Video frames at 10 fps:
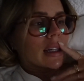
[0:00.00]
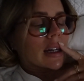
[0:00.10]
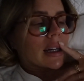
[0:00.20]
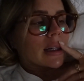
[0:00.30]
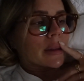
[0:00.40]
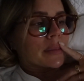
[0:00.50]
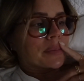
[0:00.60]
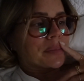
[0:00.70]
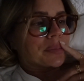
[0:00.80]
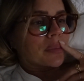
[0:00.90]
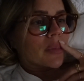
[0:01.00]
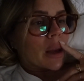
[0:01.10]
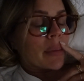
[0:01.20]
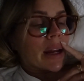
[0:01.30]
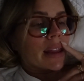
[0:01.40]
Um,
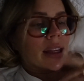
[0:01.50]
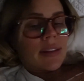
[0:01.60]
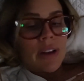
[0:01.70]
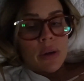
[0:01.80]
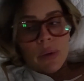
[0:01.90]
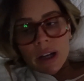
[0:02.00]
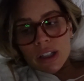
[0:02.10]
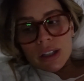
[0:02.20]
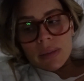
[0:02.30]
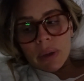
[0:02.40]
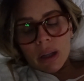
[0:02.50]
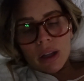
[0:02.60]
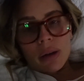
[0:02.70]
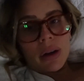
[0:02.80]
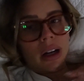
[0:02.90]
but I think if I wedge this
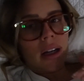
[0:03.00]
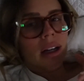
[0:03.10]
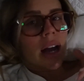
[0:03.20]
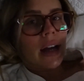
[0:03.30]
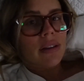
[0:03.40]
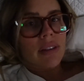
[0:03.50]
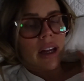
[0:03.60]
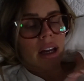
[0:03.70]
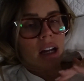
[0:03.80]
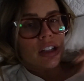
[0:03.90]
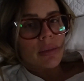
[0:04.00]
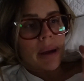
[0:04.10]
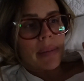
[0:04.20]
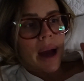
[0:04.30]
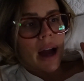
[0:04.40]
pillow kind of like under my
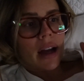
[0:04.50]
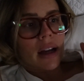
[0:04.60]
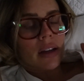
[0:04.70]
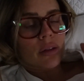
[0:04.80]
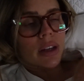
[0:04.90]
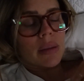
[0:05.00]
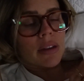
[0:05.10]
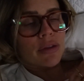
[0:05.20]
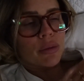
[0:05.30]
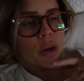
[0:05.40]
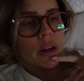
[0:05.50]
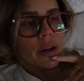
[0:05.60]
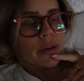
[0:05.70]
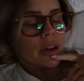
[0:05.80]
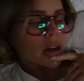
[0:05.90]
back, it'll keep me from rolling
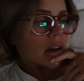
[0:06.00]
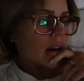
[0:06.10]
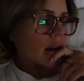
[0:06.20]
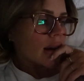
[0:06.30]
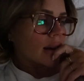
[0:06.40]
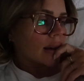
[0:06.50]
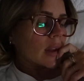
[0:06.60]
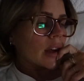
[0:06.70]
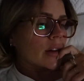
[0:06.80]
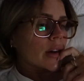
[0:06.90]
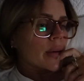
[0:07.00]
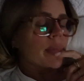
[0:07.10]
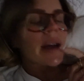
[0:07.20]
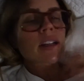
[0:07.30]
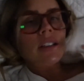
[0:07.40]
over. I don't know.
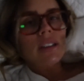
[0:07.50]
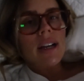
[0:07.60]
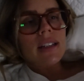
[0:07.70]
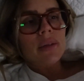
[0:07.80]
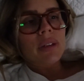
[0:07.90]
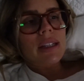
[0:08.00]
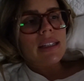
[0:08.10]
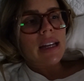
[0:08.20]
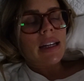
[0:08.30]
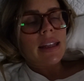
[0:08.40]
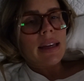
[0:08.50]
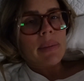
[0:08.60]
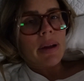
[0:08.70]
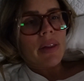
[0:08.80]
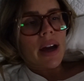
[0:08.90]
My doctor hasn't really said anything
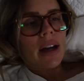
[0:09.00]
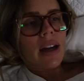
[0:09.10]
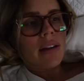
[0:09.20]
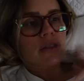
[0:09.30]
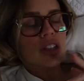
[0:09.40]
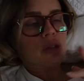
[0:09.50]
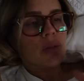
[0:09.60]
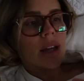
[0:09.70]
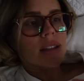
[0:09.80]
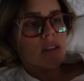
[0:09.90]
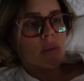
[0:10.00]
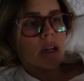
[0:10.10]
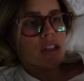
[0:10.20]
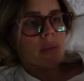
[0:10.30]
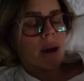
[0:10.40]
about that. I've just read so
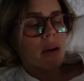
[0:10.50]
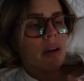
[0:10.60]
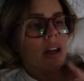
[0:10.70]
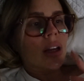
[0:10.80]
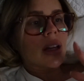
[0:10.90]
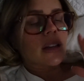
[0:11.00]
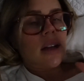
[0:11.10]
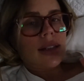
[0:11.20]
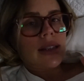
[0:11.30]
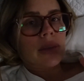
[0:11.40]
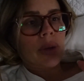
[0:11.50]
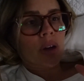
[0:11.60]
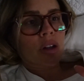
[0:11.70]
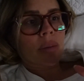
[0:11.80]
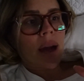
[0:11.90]
much about not sleeping on
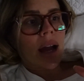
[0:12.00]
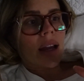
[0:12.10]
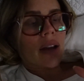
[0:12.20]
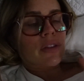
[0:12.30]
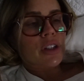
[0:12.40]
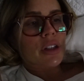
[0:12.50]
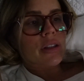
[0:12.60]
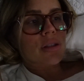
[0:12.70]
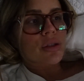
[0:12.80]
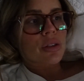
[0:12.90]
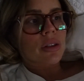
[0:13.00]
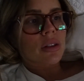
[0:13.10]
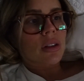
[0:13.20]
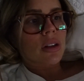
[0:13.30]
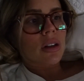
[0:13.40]
your back after a certain,